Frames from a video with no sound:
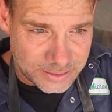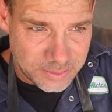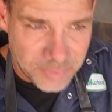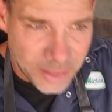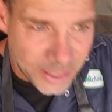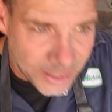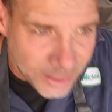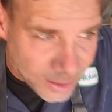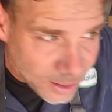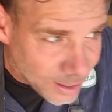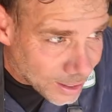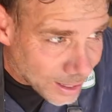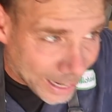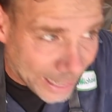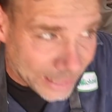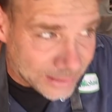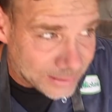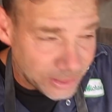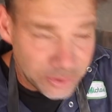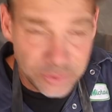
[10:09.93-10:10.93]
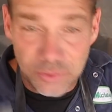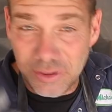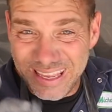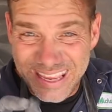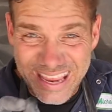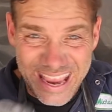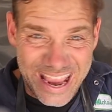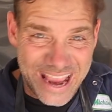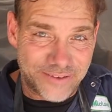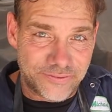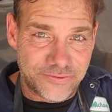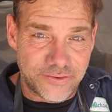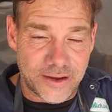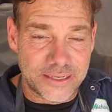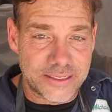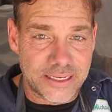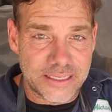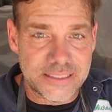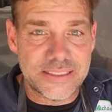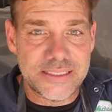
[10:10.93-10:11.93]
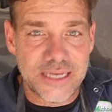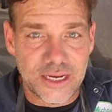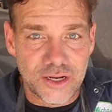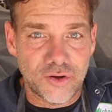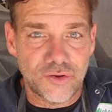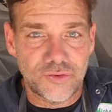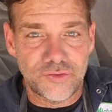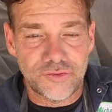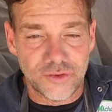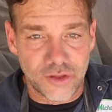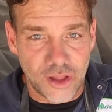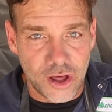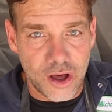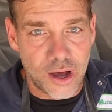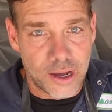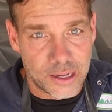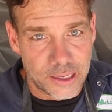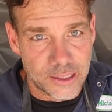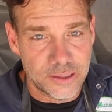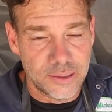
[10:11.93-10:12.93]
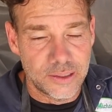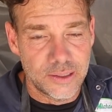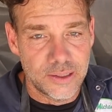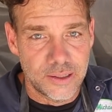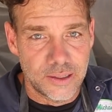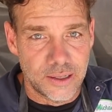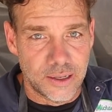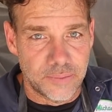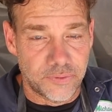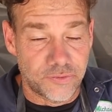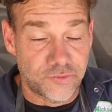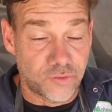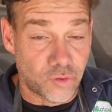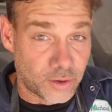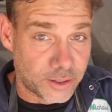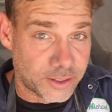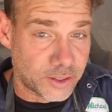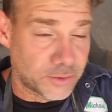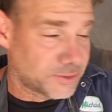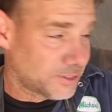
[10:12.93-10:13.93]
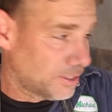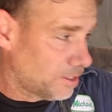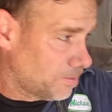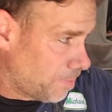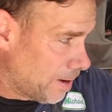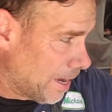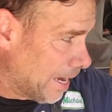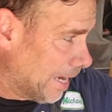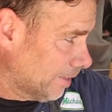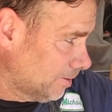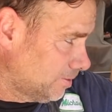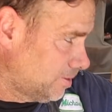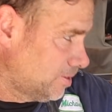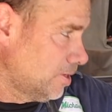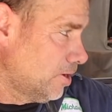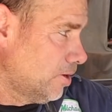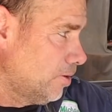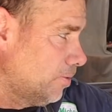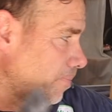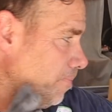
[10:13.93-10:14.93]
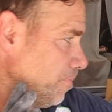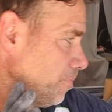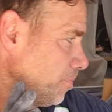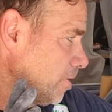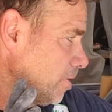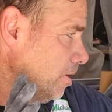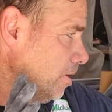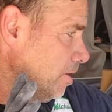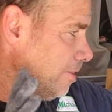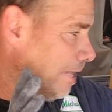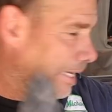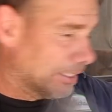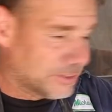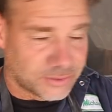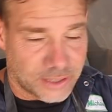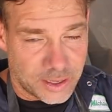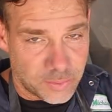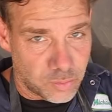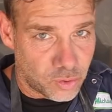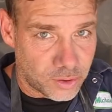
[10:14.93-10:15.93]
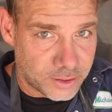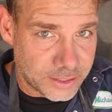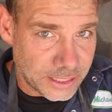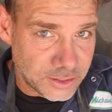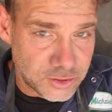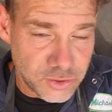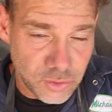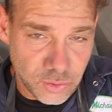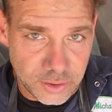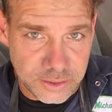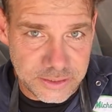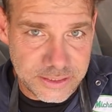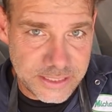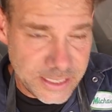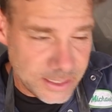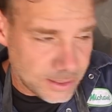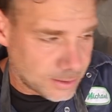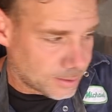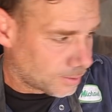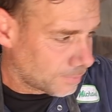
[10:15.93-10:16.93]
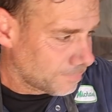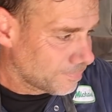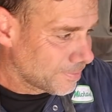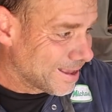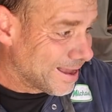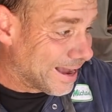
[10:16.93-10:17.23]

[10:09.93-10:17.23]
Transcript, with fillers: I'm like, I literally can't find a single flaw before it goes into paint. So that's what I'm working towards here.